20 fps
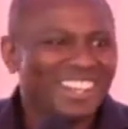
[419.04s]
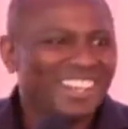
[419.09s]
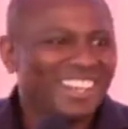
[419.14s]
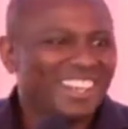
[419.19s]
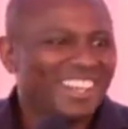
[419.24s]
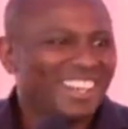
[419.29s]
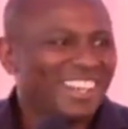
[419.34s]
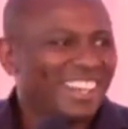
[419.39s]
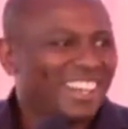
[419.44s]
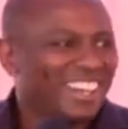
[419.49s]

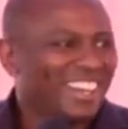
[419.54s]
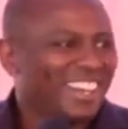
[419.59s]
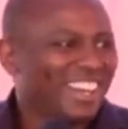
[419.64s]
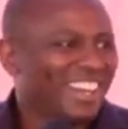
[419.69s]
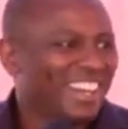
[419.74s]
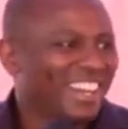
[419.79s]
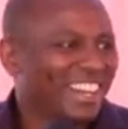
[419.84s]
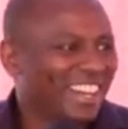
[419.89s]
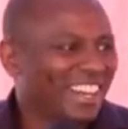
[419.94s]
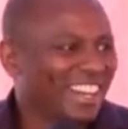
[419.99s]

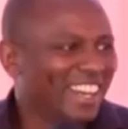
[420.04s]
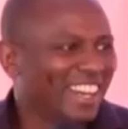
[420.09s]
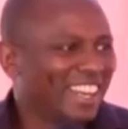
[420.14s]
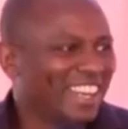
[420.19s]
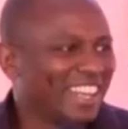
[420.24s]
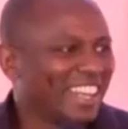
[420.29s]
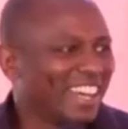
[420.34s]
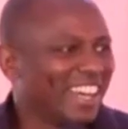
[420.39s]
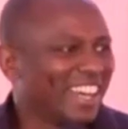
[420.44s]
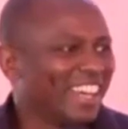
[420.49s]

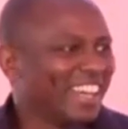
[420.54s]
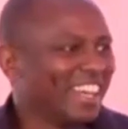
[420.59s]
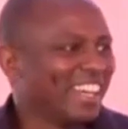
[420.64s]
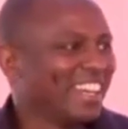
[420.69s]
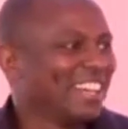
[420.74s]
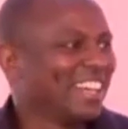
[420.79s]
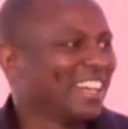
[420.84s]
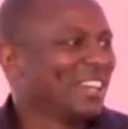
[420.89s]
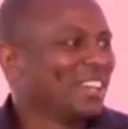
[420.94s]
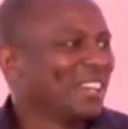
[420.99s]
And
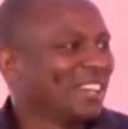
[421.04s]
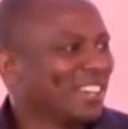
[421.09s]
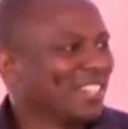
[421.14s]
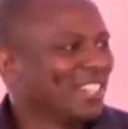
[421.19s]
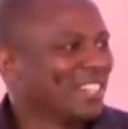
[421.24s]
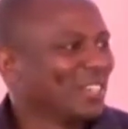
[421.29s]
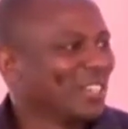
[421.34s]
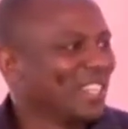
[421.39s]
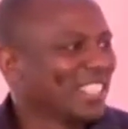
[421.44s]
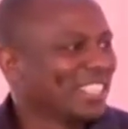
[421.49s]

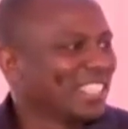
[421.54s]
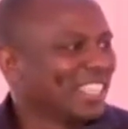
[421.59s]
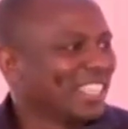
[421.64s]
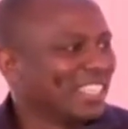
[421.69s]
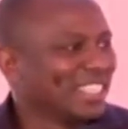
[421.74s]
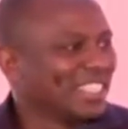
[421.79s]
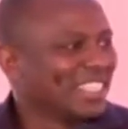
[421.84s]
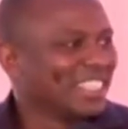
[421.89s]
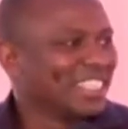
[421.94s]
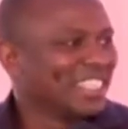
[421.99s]
Your
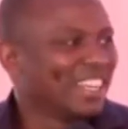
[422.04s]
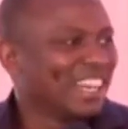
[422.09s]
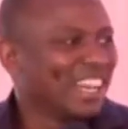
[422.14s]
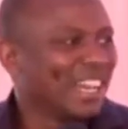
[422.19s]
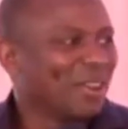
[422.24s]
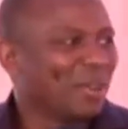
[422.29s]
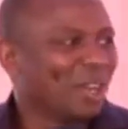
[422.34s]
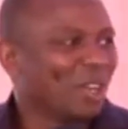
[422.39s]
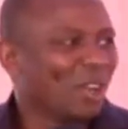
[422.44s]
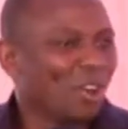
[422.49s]
Excellency,
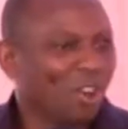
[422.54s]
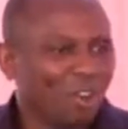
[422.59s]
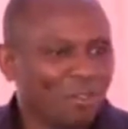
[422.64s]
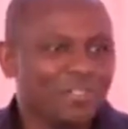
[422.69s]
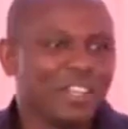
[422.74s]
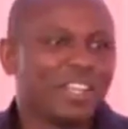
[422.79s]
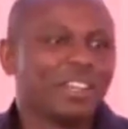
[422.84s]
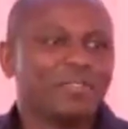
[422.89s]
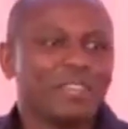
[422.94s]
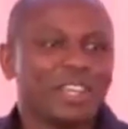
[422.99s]
I will
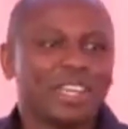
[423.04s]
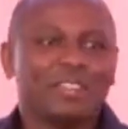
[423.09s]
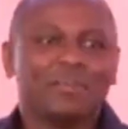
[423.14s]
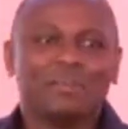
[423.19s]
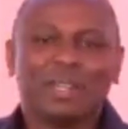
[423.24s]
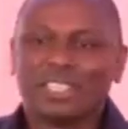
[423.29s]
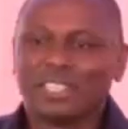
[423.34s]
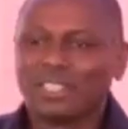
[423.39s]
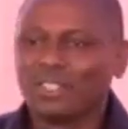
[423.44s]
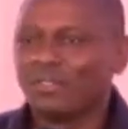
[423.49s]
often
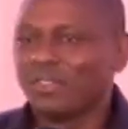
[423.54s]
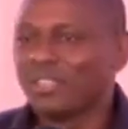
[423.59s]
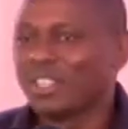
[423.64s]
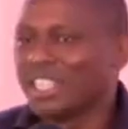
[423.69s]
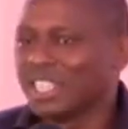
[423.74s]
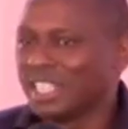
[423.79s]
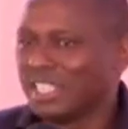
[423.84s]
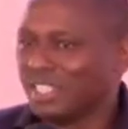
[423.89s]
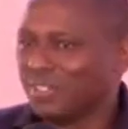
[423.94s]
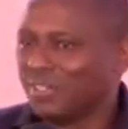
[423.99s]
find myself on
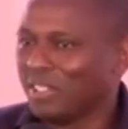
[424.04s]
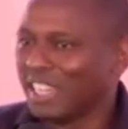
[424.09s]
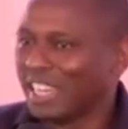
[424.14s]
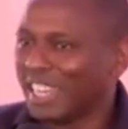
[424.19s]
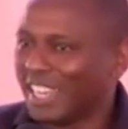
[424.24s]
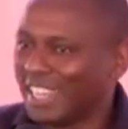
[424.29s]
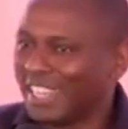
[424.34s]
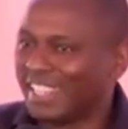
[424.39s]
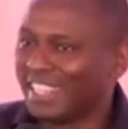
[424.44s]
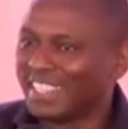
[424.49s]
the receiving
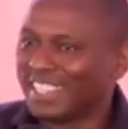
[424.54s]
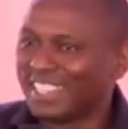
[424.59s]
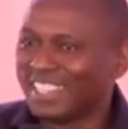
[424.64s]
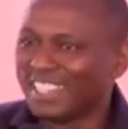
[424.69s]
end,